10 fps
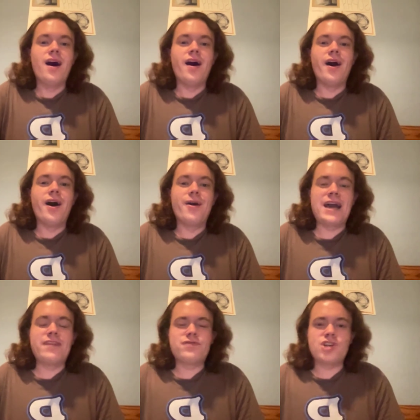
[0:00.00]

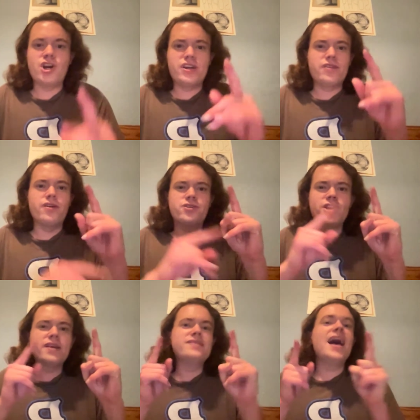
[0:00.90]
Kind of
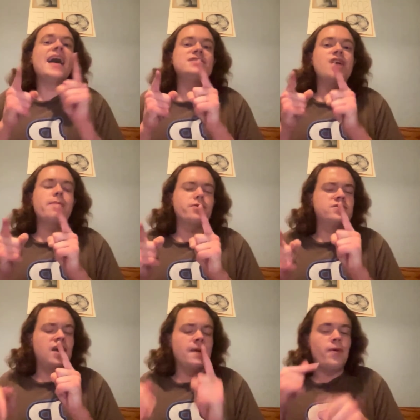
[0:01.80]
turning last chapter
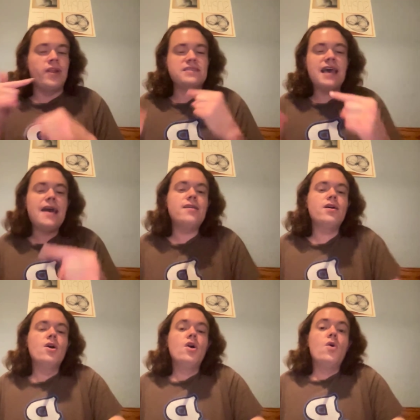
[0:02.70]
setup on its
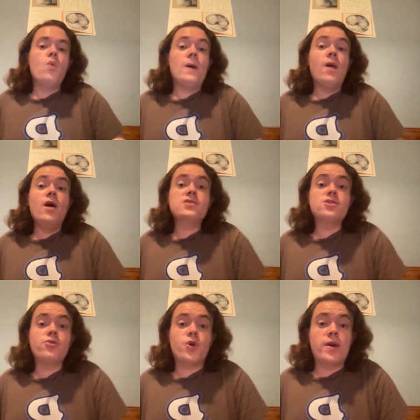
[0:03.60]
head, while
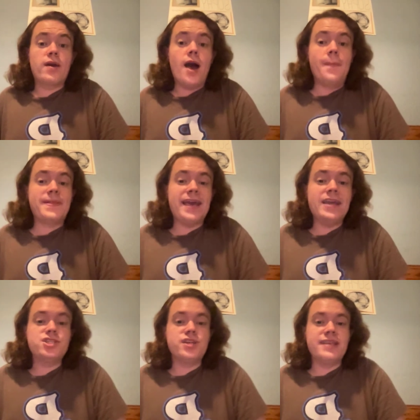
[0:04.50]
also throwing a
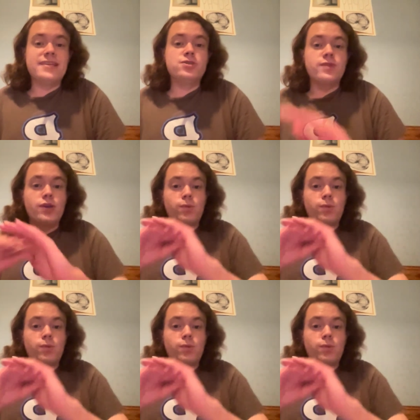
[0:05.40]
complication into the